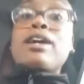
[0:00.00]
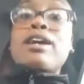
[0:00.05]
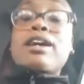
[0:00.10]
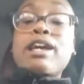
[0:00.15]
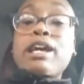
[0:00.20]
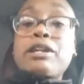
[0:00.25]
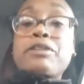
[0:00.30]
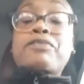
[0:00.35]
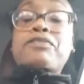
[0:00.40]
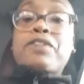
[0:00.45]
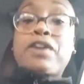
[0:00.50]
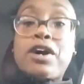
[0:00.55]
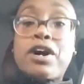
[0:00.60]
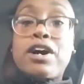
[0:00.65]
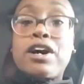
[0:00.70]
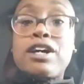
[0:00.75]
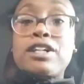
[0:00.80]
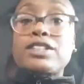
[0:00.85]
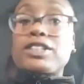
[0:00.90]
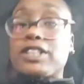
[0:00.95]
in
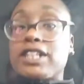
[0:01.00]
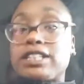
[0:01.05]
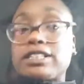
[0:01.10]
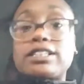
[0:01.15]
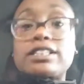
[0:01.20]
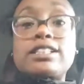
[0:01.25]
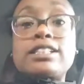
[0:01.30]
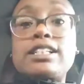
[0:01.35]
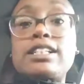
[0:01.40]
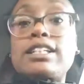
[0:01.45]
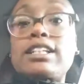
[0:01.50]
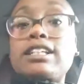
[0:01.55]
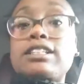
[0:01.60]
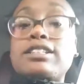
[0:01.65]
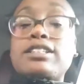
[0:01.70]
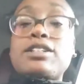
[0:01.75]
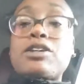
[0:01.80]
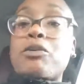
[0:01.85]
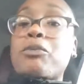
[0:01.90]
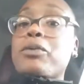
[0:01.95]
fall, transitioning
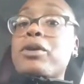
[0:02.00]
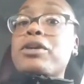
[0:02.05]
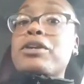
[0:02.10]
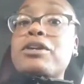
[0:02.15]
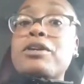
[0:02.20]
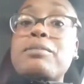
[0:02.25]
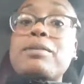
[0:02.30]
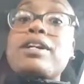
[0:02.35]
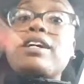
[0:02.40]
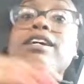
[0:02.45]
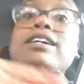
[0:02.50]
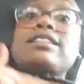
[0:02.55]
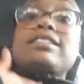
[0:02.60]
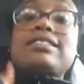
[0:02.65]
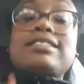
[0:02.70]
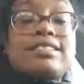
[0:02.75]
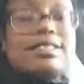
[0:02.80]
into winter because